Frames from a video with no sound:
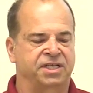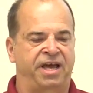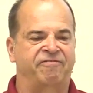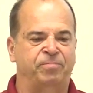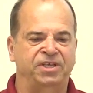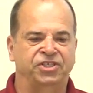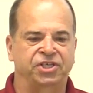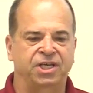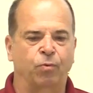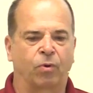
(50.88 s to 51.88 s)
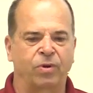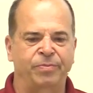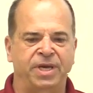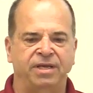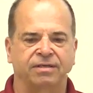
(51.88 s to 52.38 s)
to FBC, where we
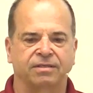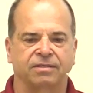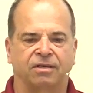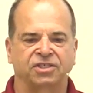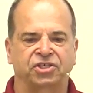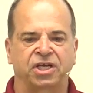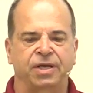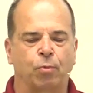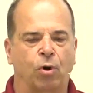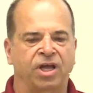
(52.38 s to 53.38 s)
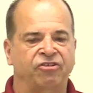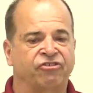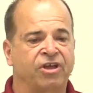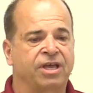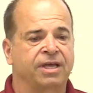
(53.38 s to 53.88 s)
meet on Sunday
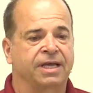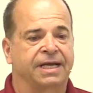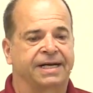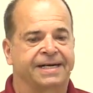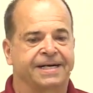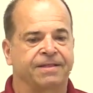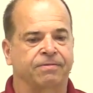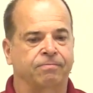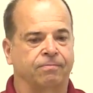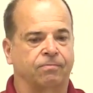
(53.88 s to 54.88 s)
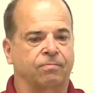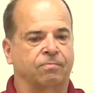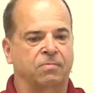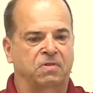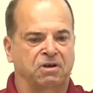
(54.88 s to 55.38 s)
mornings, uh,
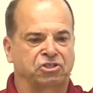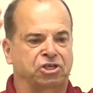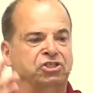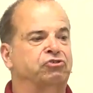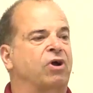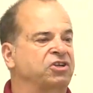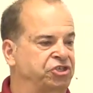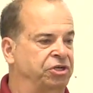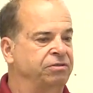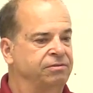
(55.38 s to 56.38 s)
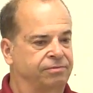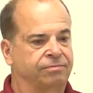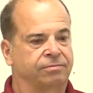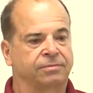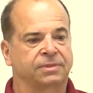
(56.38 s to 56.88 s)
there's construction
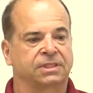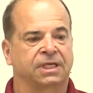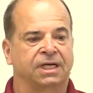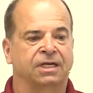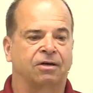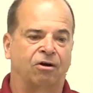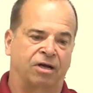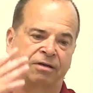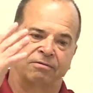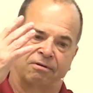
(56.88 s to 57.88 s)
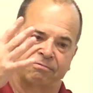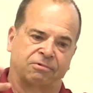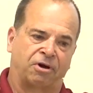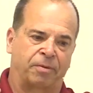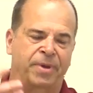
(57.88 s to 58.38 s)
uh, on,
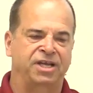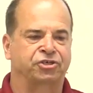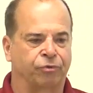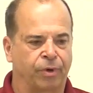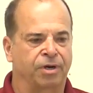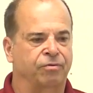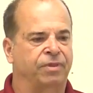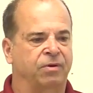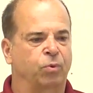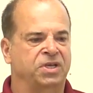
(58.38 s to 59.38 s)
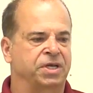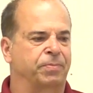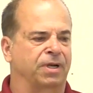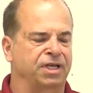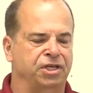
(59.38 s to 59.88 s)
on a major road that we
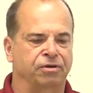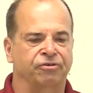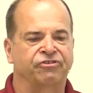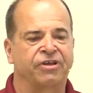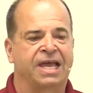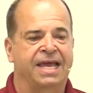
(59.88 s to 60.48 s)
typically use.